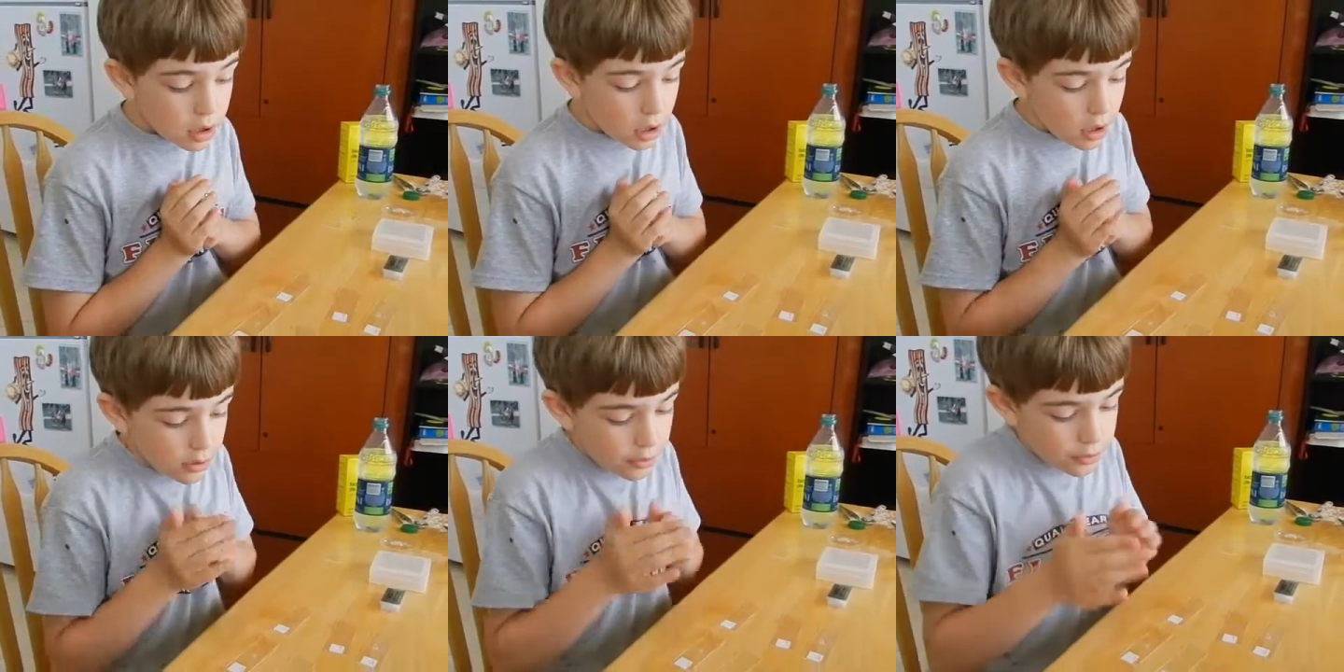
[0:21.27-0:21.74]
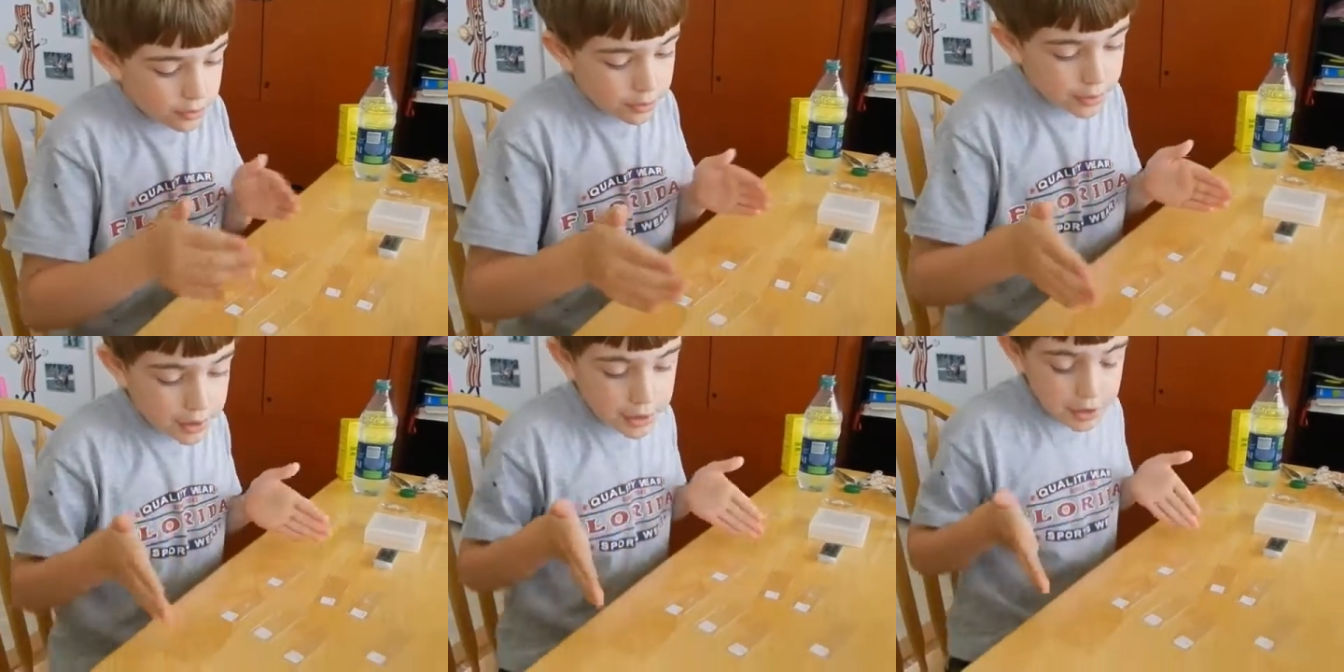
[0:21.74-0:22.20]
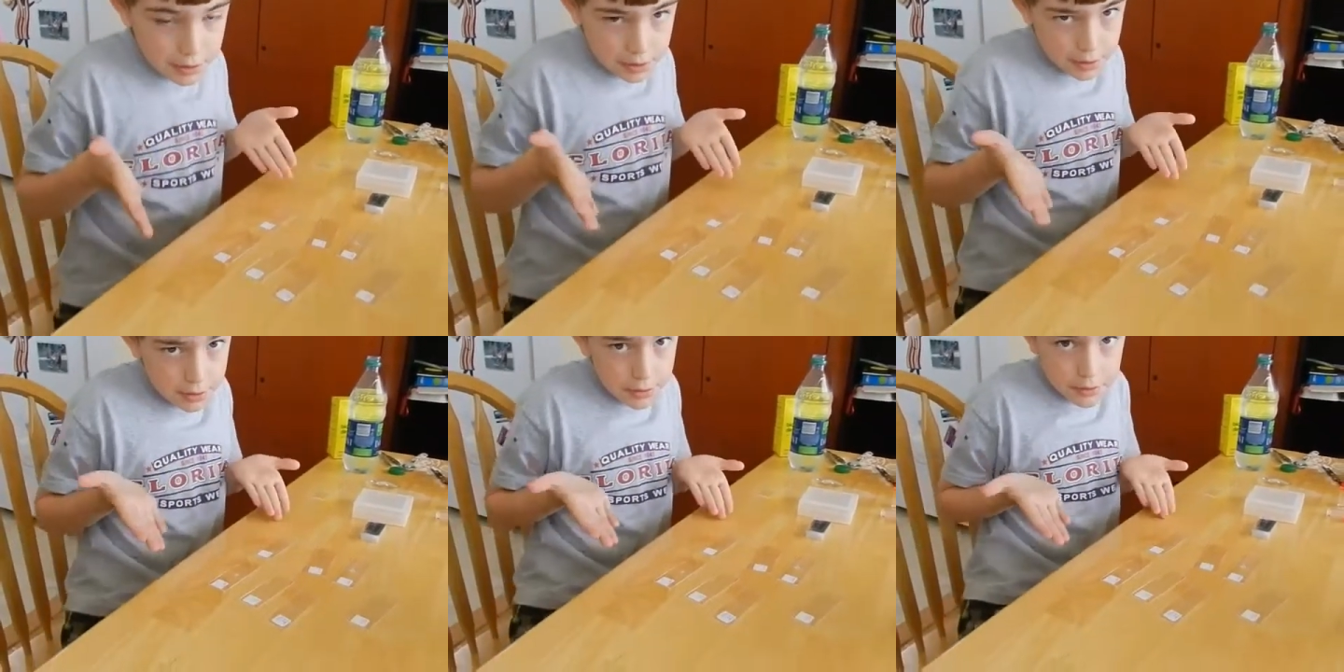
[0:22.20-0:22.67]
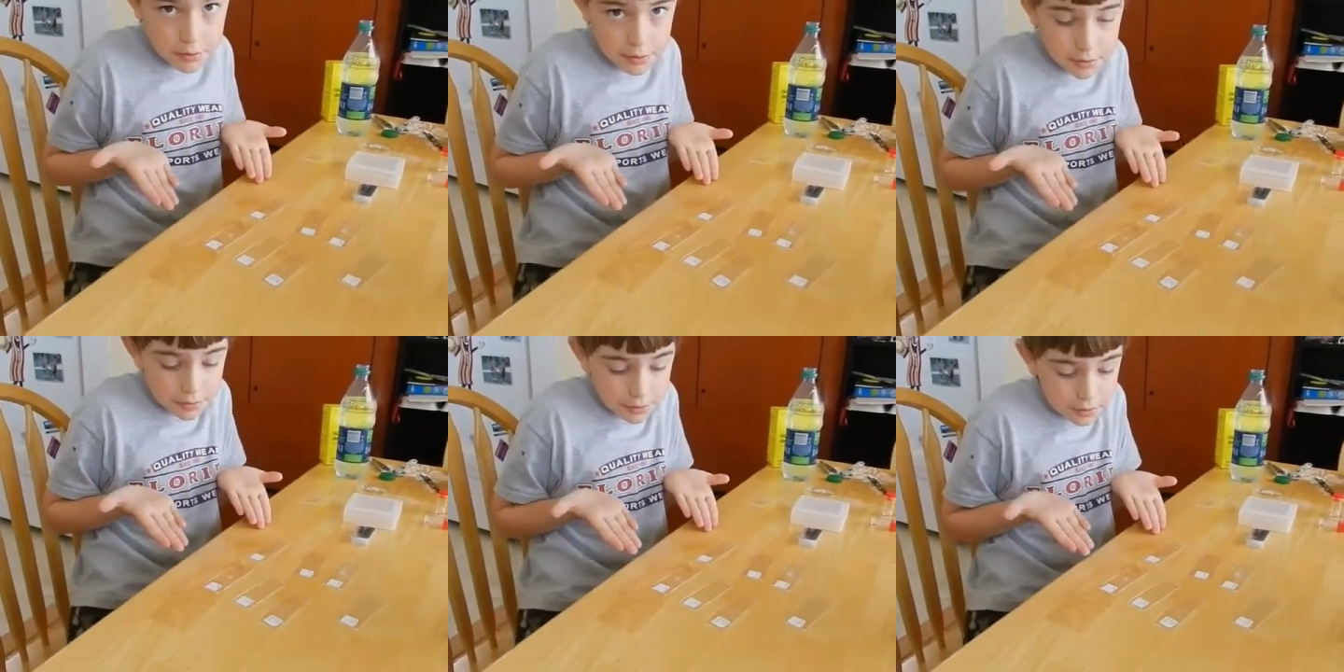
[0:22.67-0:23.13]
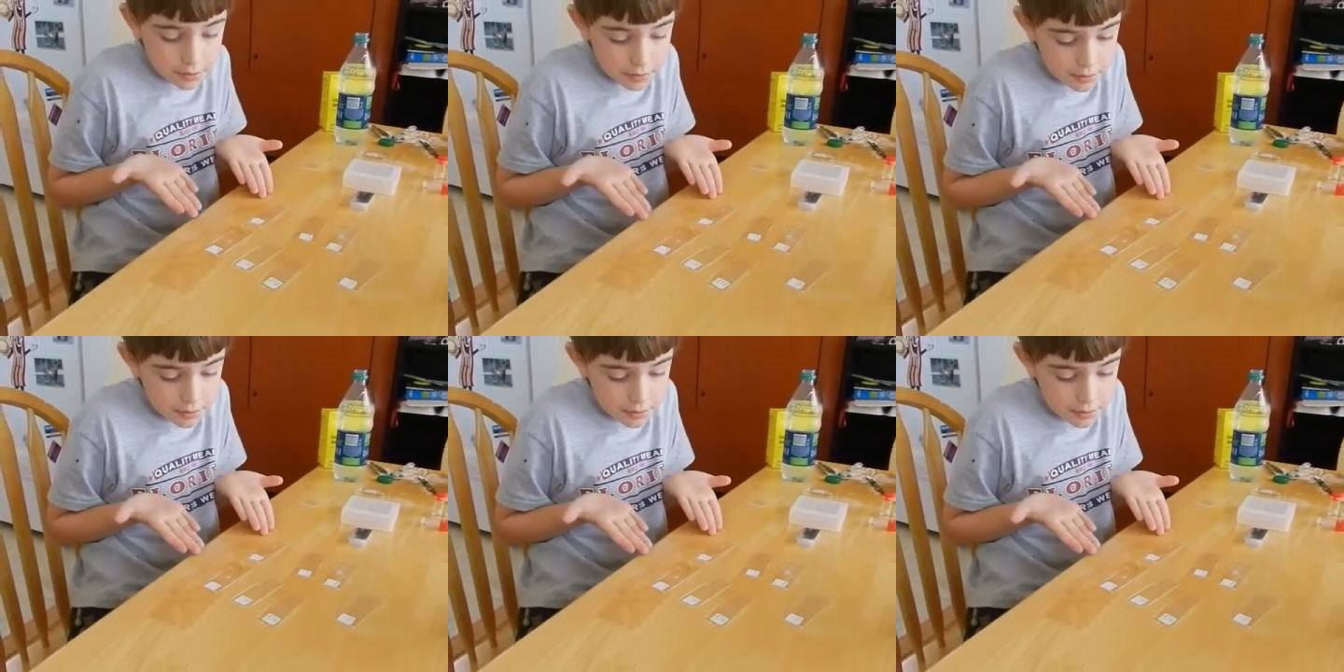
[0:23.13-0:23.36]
are these.